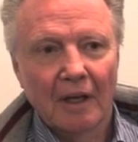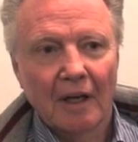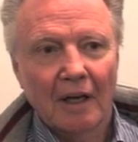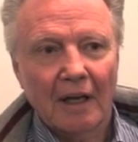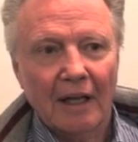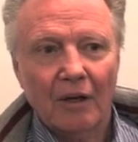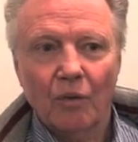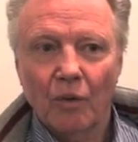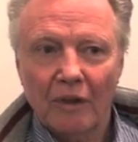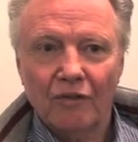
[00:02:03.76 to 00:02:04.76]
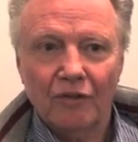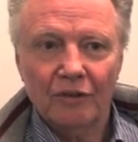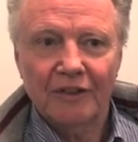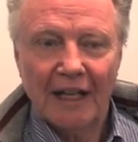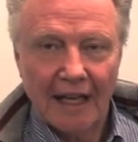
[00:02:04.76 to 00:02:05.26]
had a wonderful
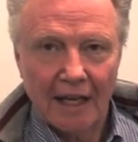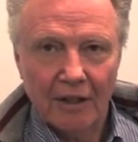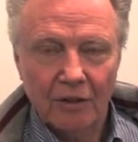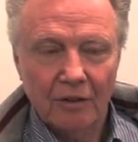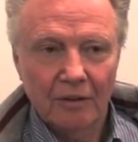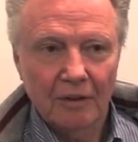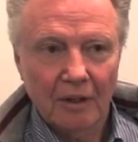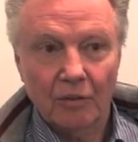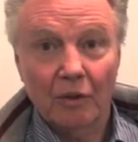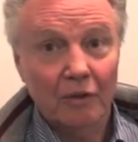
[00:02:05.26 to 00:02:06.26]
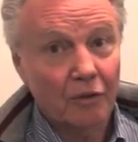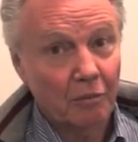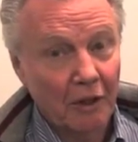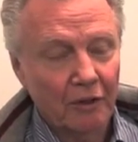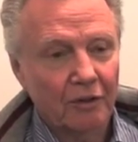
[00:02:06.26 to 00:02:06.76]
dad, and a wonderful
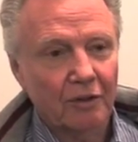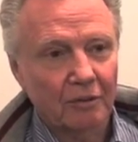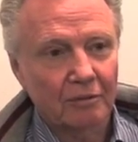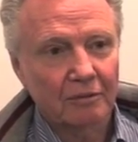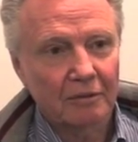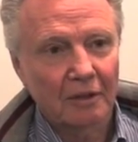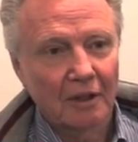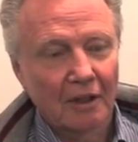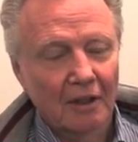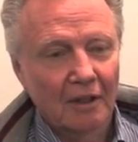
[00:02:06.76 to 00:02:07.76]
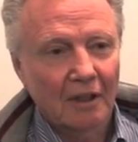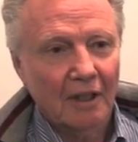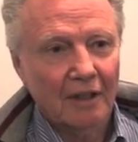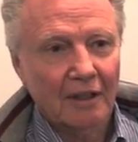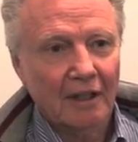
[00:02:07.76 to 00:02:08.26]
mother too.
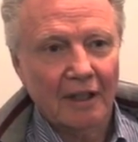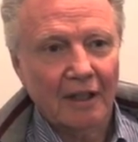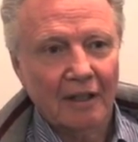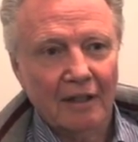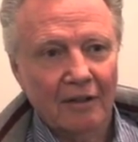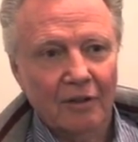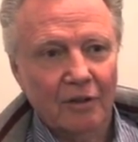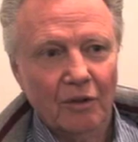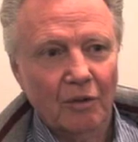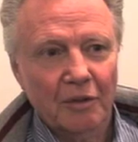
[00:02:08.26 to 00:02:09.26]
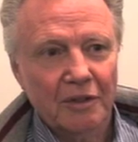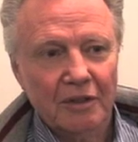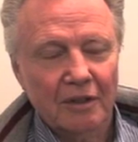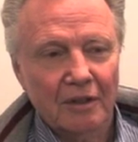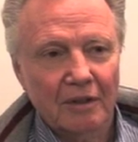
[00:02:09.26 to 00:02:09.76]
I think you can
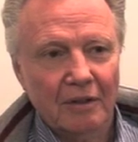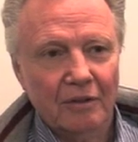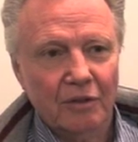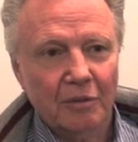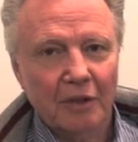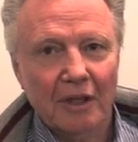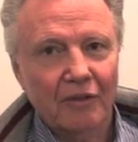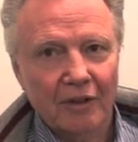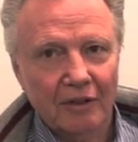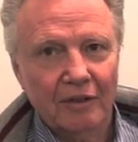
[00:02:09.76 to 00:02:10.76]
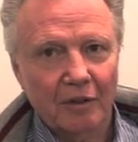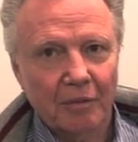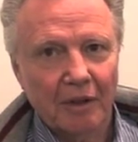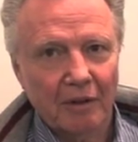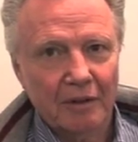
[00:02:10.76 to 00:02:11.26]
always attribute everything to your
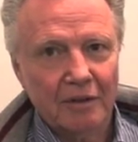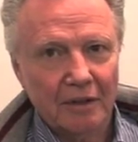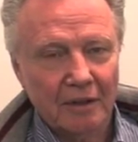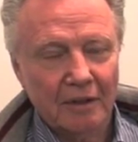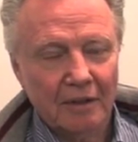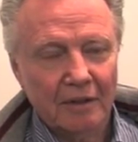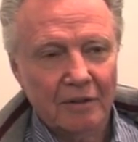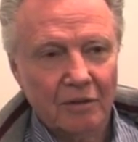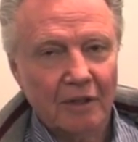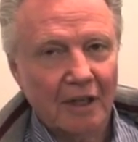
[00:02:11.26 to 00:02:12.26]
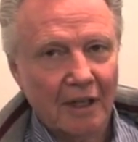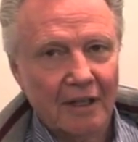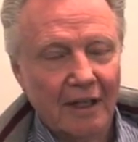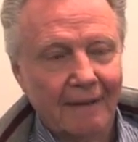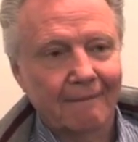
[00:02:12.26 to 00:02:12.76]
parents. Certainly I
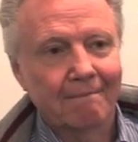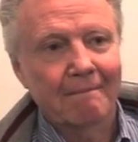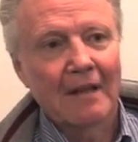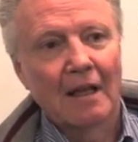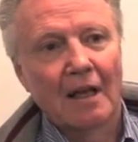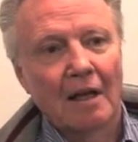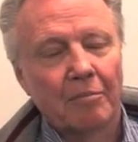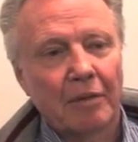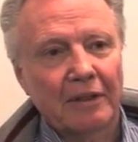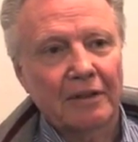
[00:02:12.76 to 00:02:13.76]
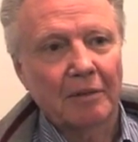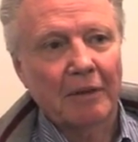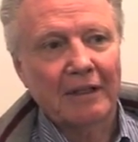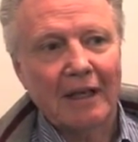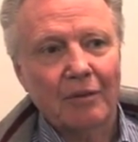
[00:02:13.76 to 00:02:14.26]
can. But
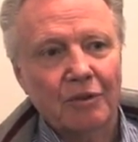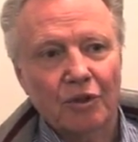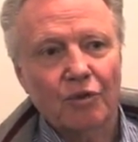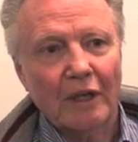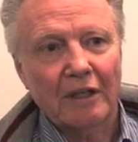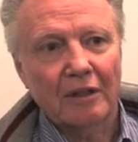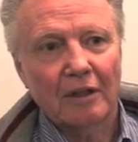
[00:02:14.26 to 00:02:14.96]
my dad was a great